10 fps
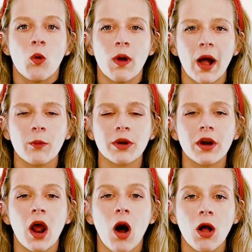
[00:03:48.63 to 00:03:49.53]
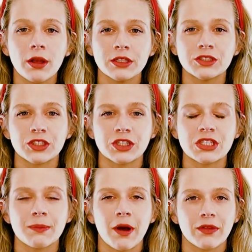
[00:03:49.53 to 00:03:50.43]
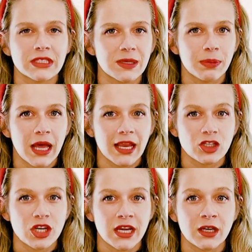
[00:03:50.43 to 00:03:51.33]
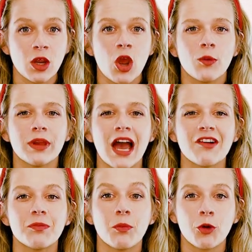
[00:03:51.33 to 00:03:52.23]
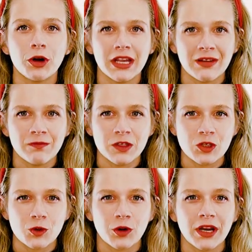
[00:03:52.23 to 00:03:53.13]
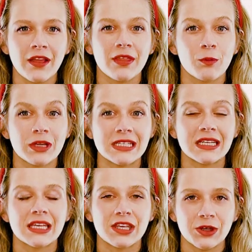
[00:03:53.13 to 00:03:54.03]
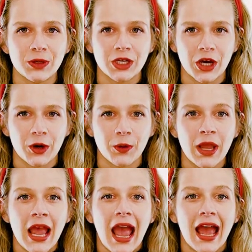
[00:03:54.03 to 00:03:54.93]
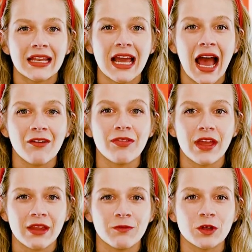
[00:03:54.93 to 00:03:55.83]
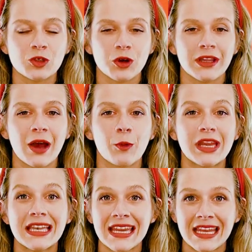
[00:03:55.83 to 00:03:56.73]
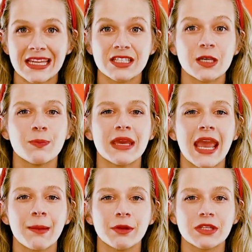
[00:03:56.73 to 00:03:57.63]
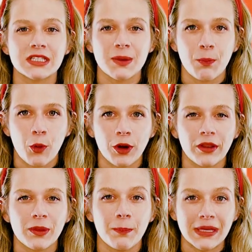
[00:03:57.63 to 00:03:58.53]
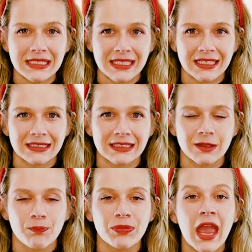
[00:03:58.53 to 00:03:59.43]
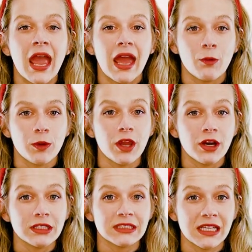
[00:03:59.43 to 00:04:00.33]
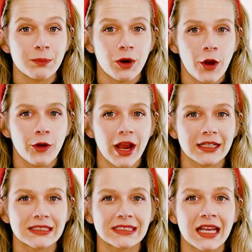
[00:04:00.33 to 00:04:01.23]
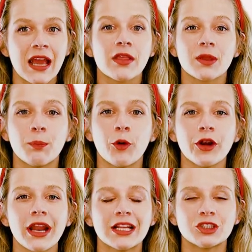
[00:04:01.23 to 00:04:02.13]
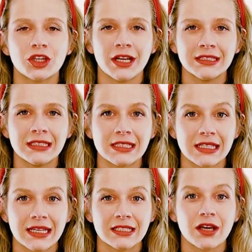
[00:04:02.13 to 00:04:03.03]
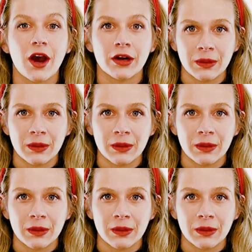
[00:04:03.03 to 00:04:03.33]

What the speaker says: "While we're all concerned about the supply chain, we have more inventory than we did a year ago and have the inventory that we need to be able to support the business. And we are seeing progress. The port and transit delays are